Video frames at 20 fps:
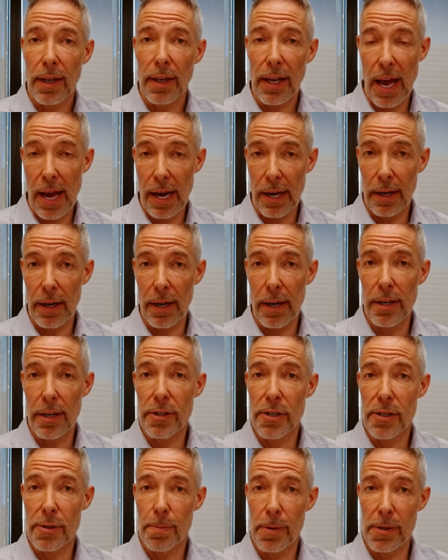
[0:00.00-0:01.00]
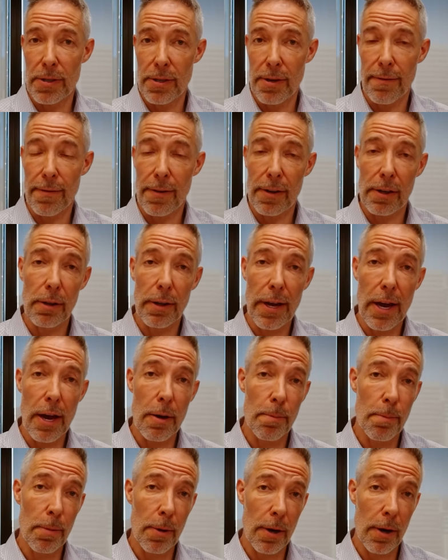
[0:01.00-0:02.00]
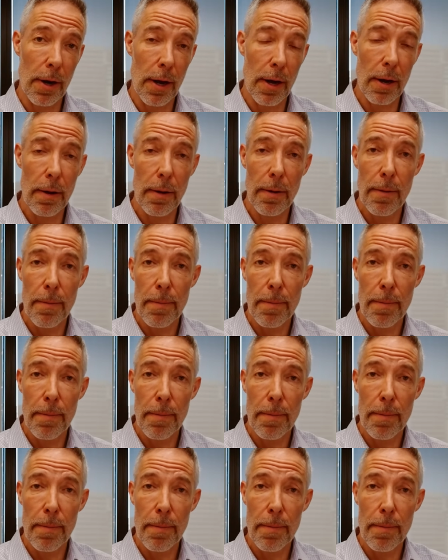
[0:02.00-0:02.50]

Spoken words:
Canada and specifically Alberta